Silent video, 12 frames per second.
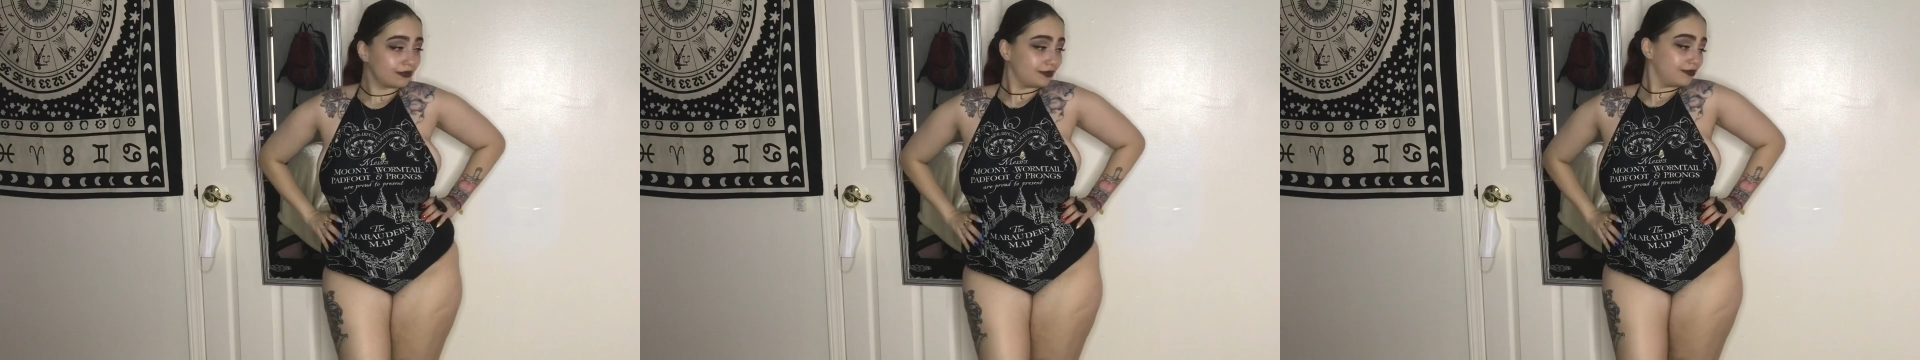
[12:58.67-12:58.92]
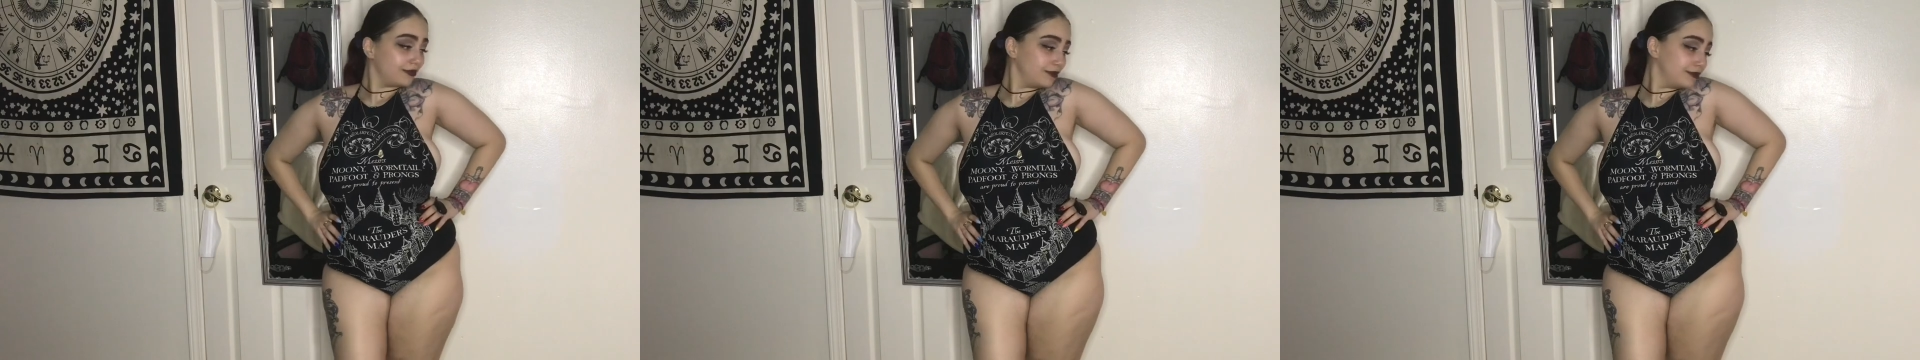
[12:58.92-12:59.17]

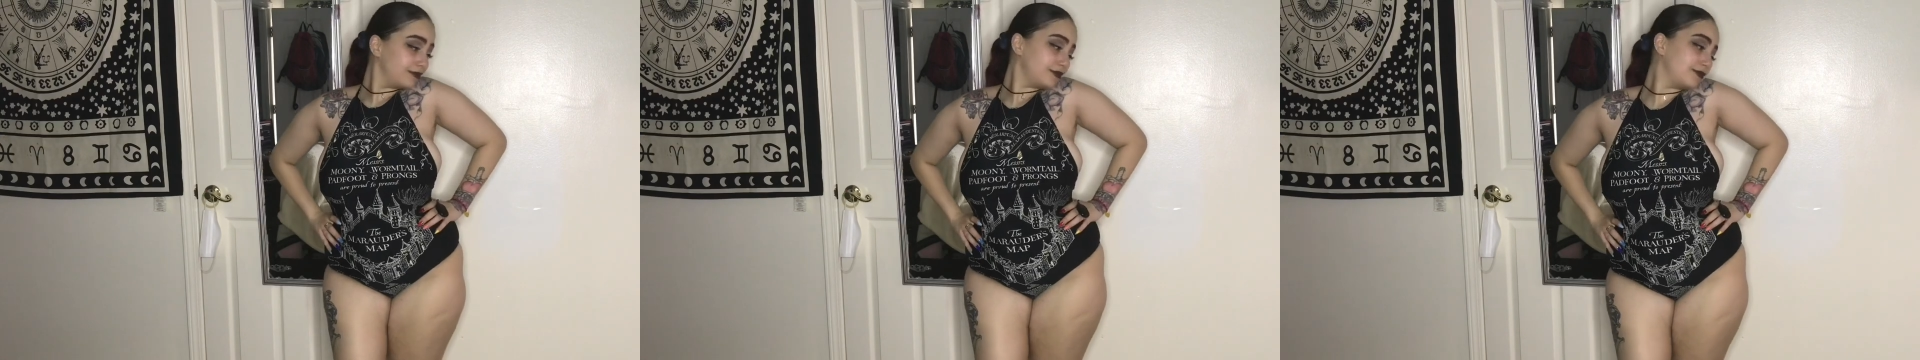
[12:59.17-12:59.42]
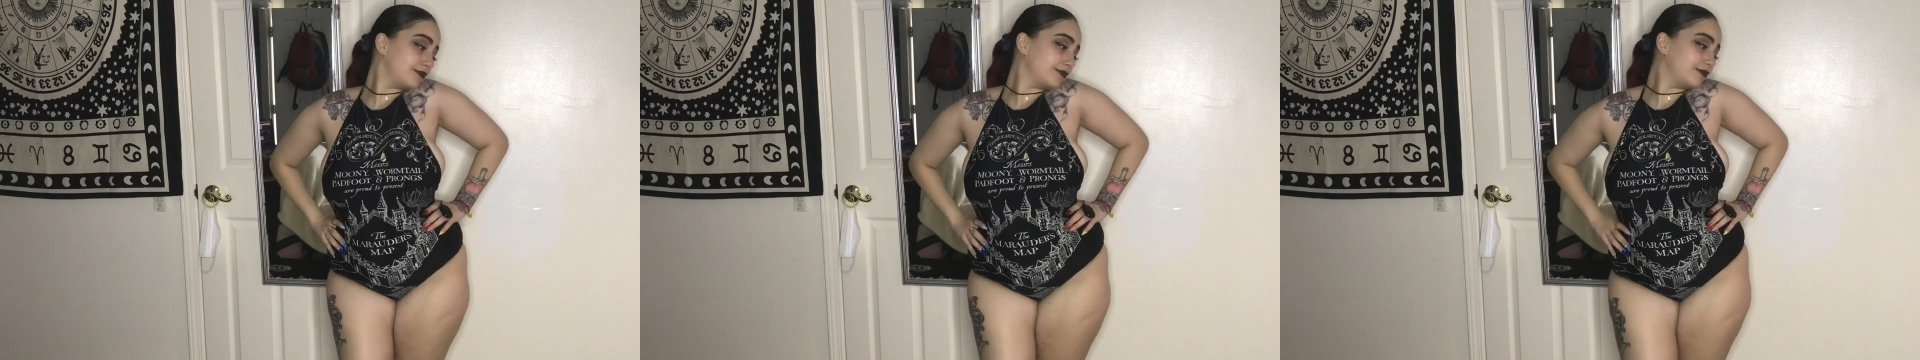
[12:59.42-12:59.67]

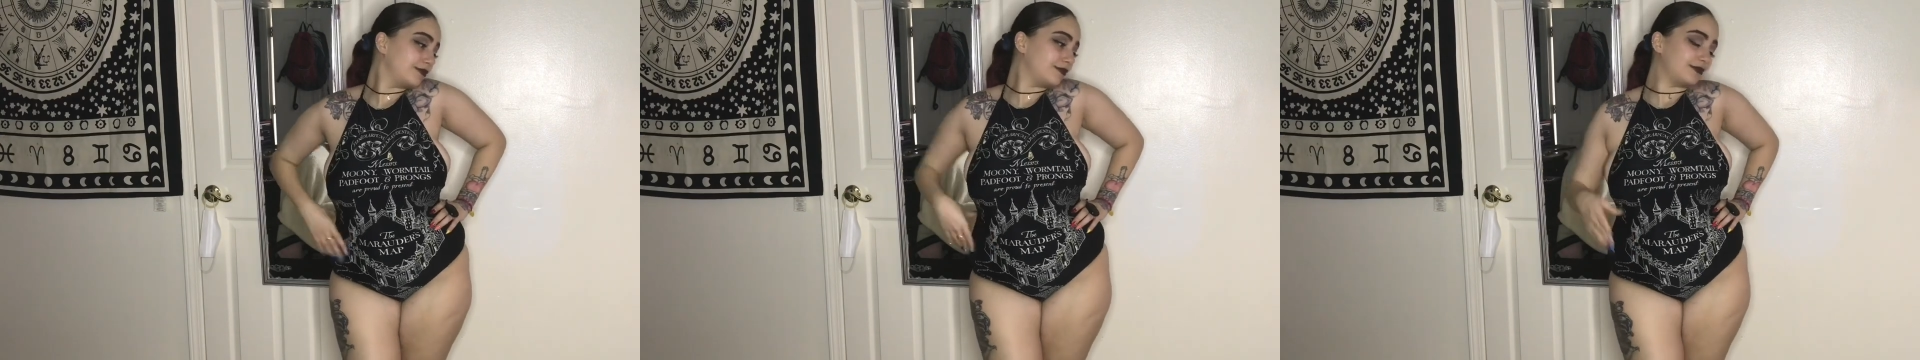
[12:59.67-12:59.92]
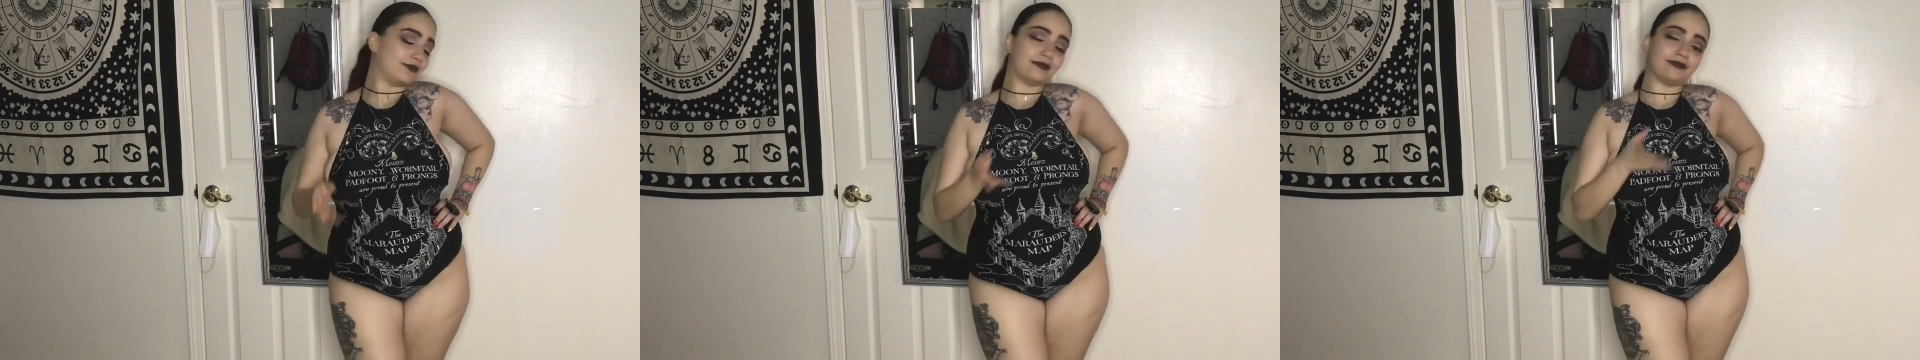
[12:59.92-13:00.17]

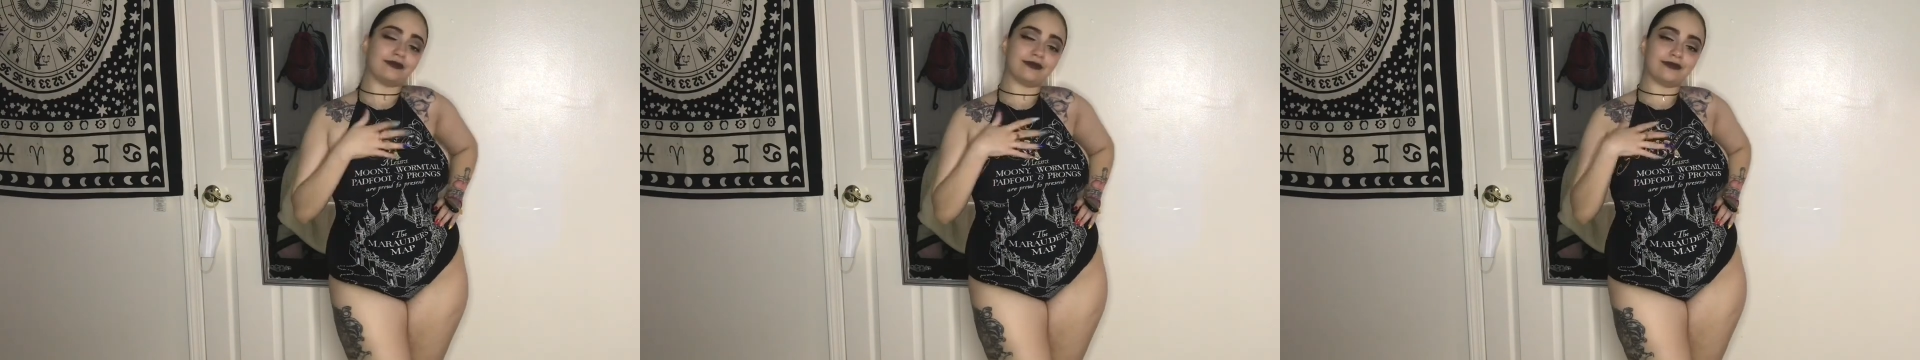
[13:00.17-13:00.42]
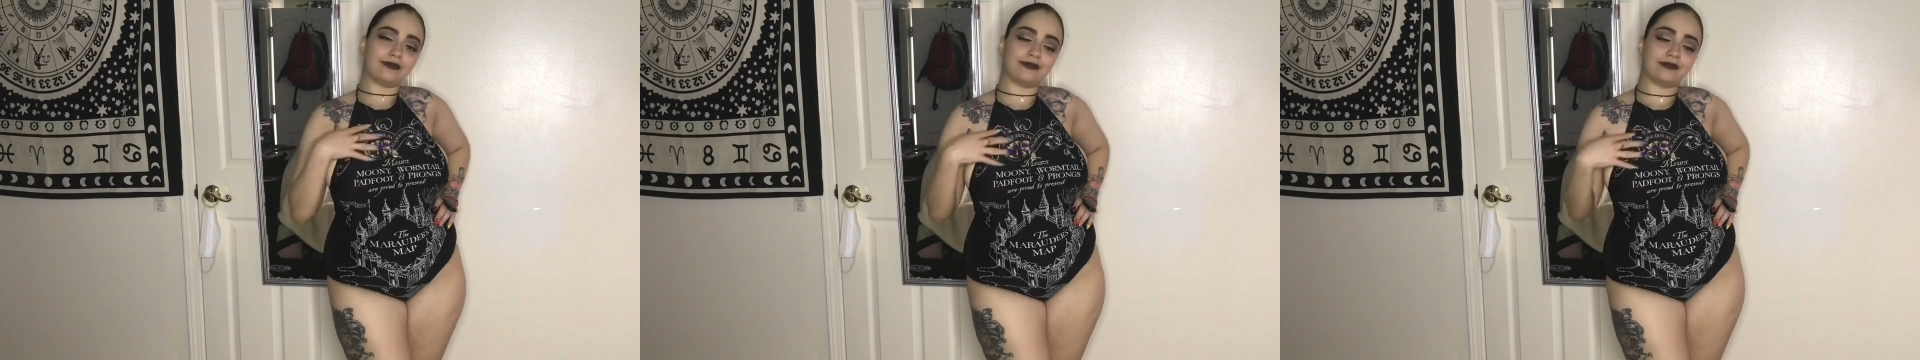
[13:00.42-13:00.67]

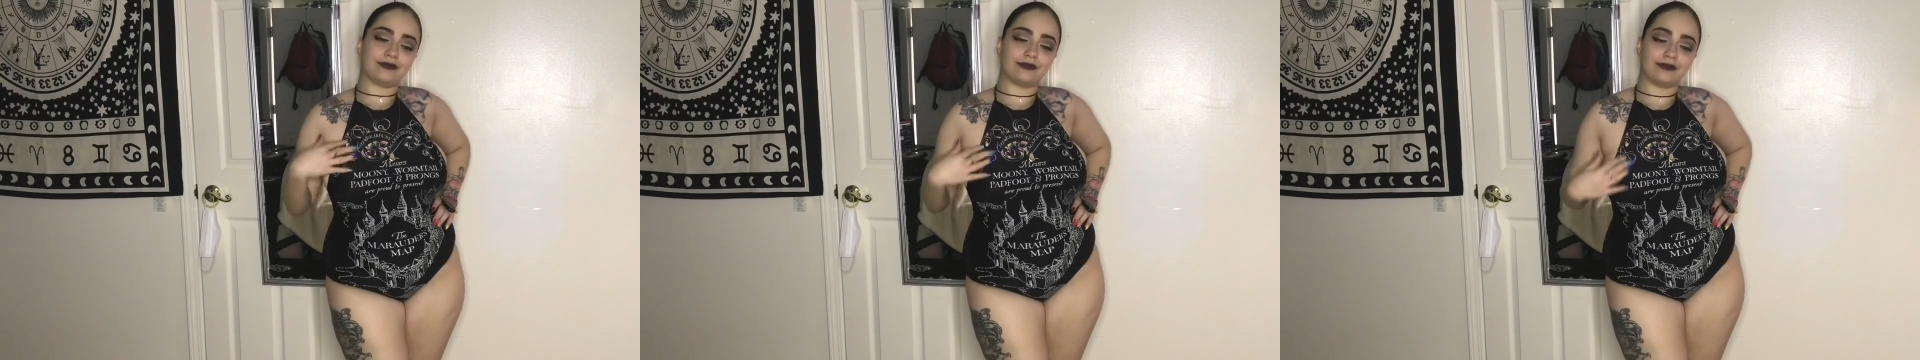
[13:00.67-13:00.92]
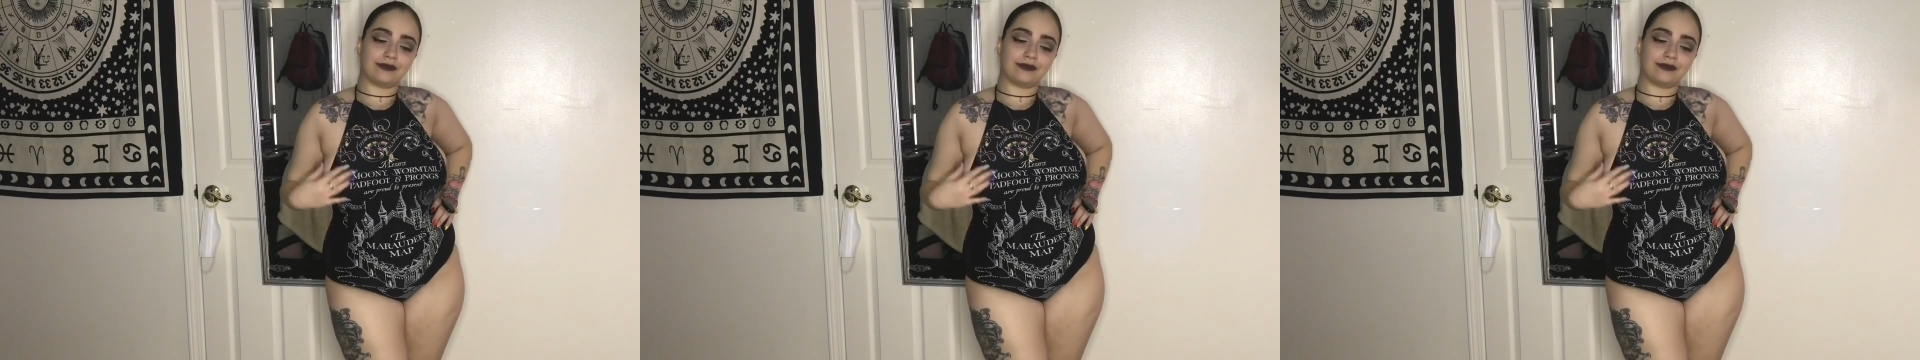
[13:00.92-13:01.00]
[no speech]